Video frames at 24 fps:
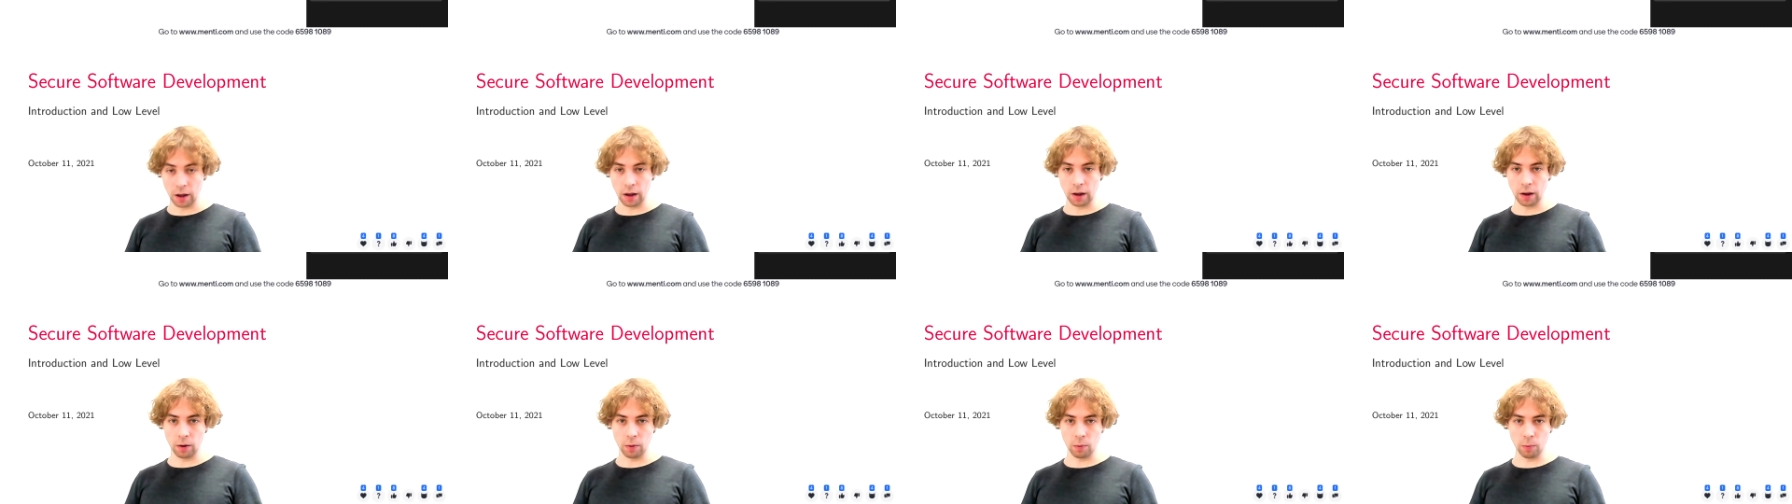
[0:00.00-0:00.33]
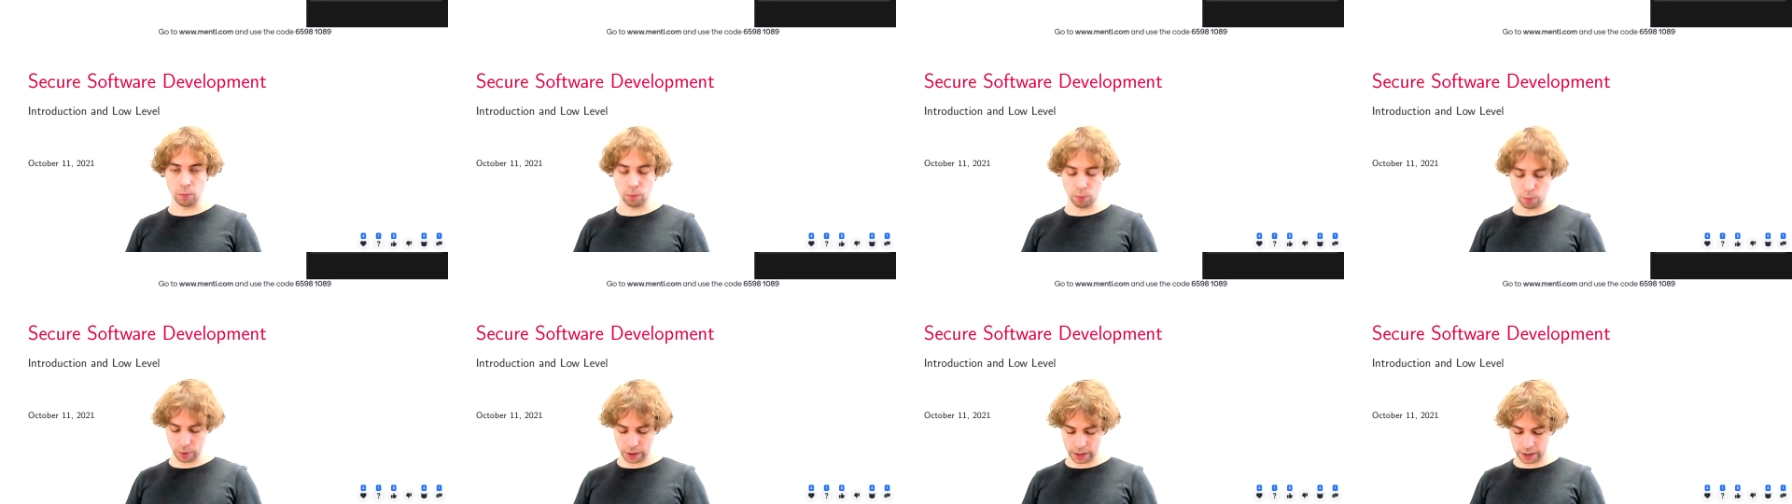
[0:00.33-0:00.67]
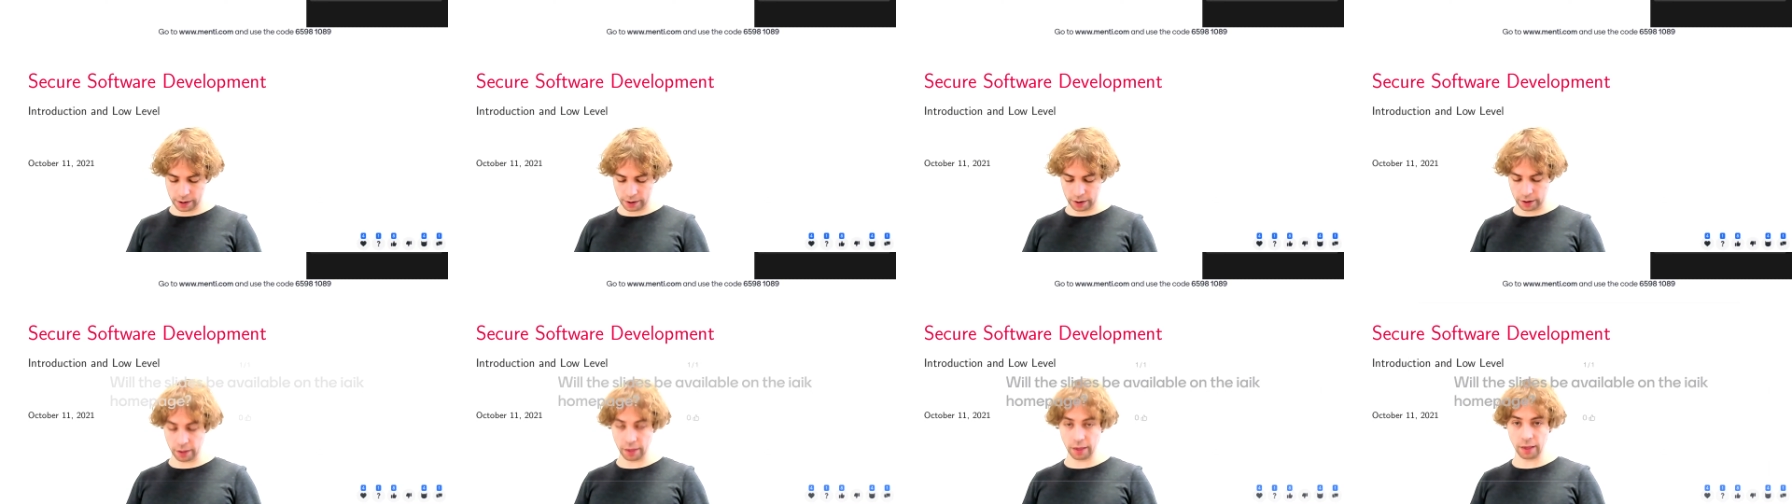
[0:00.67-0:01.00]

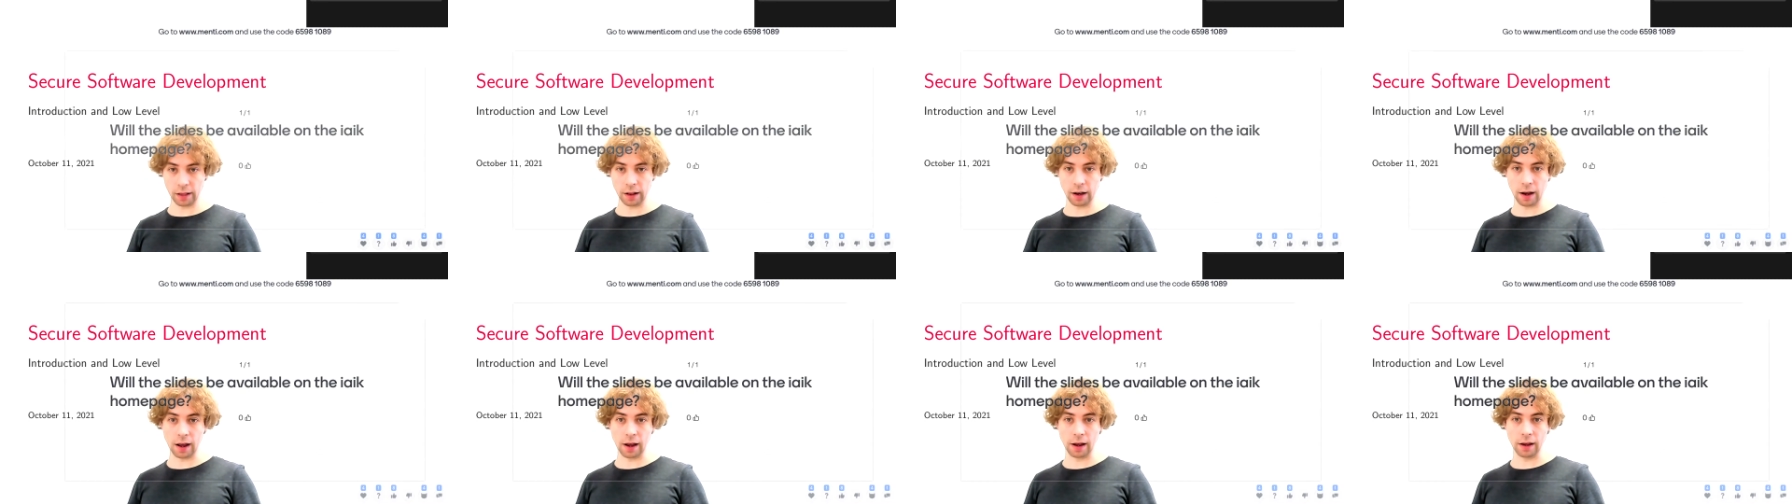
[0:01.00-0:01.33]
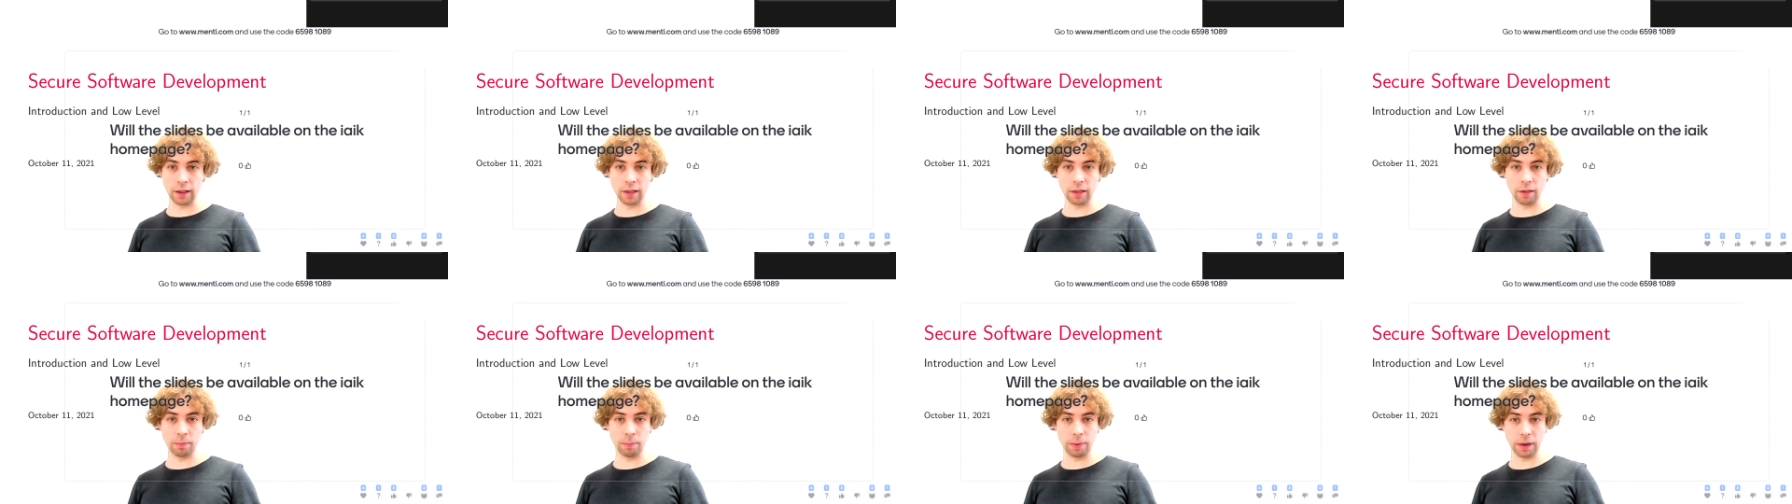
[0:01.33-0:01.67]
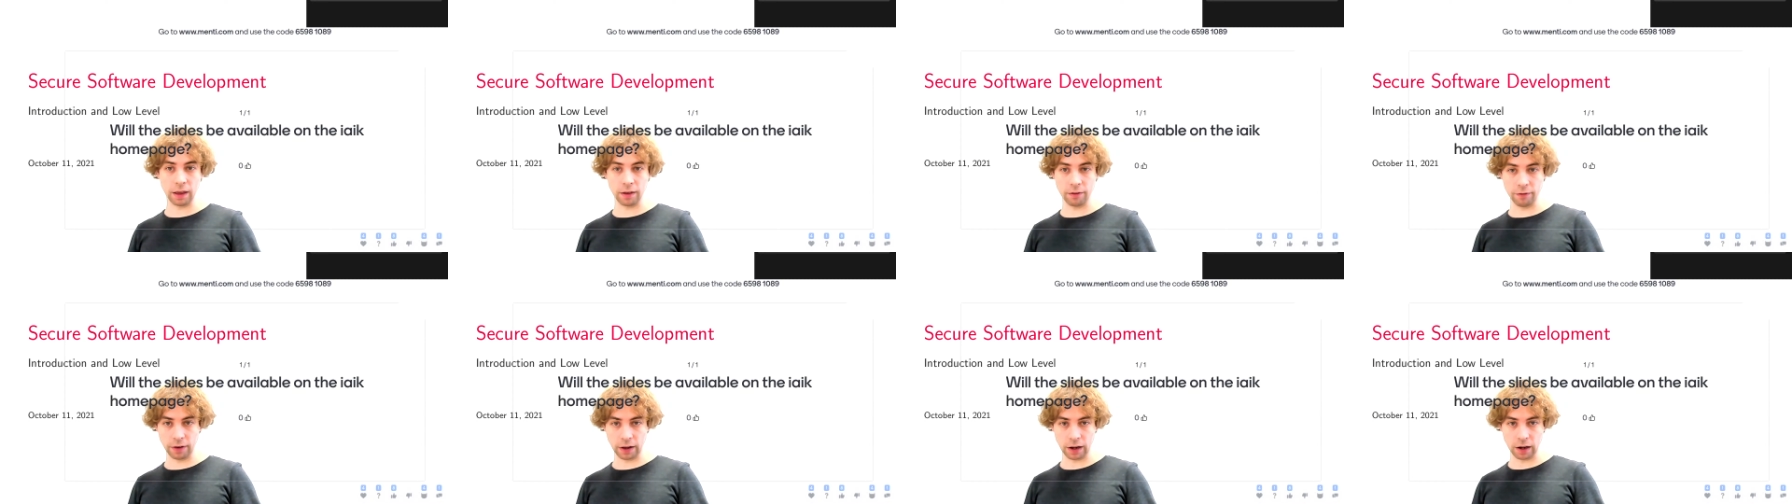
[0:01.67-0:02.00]
Will the slides be
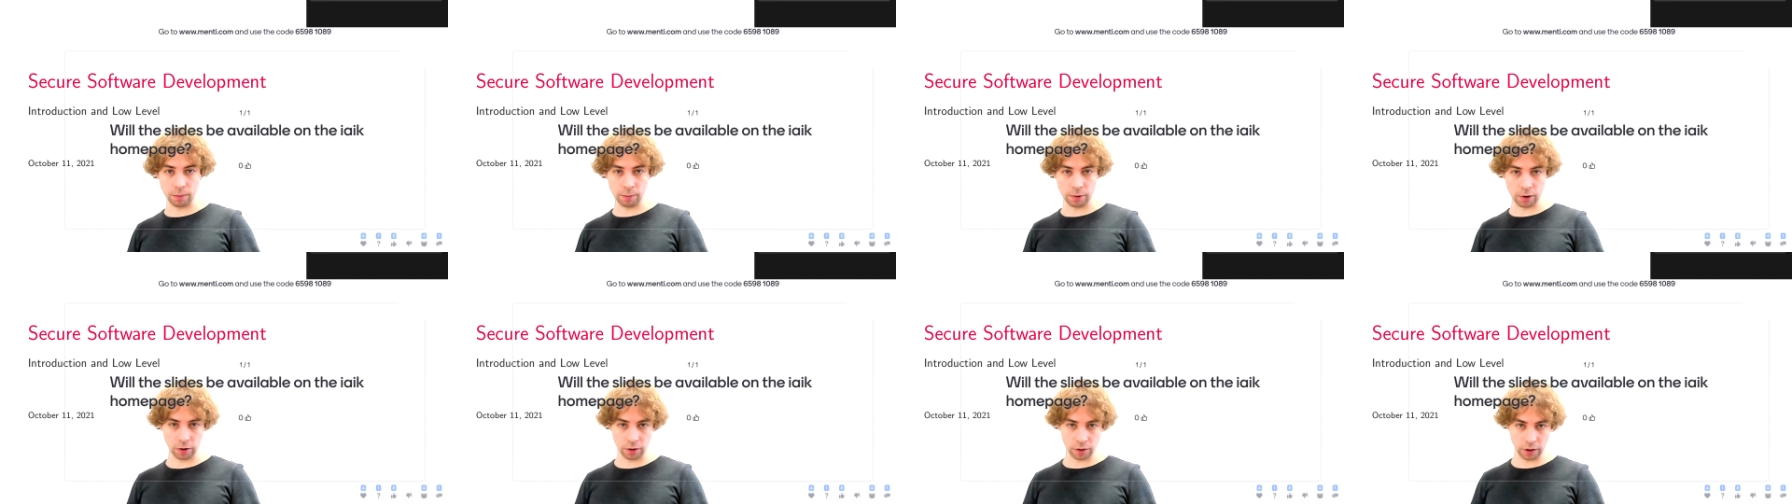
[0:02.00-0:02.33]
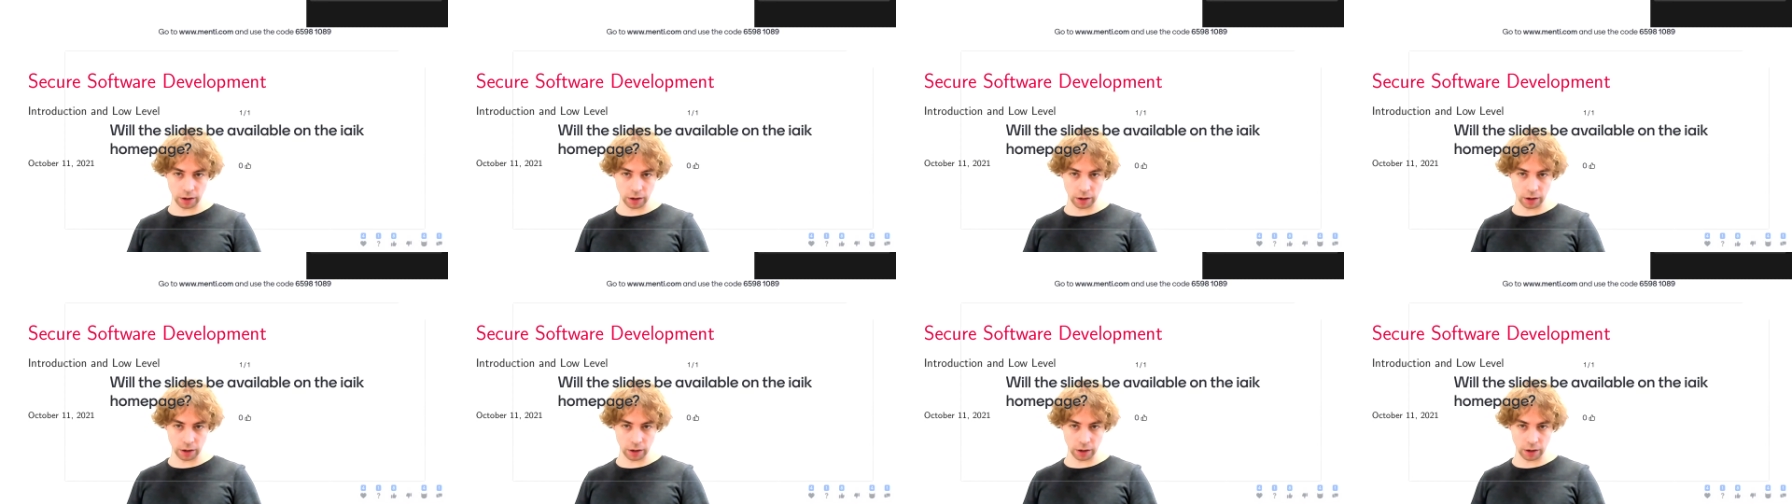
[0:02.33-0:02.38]
available on